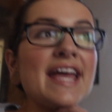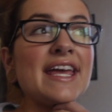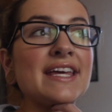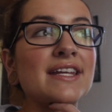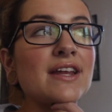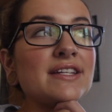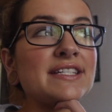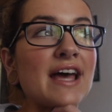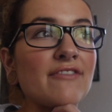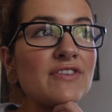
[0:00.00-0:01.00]
it
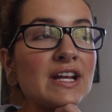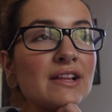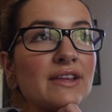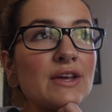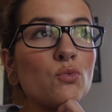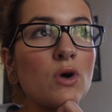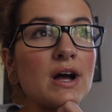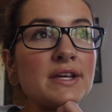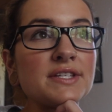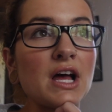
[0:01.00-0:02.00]
definitely
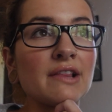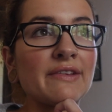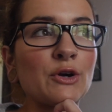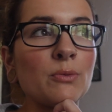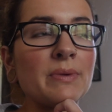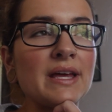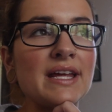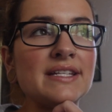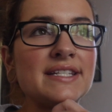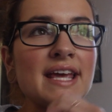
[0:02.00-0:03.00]
was a little bit
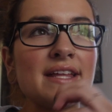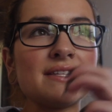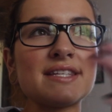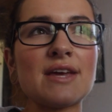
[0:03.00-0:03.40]
intense.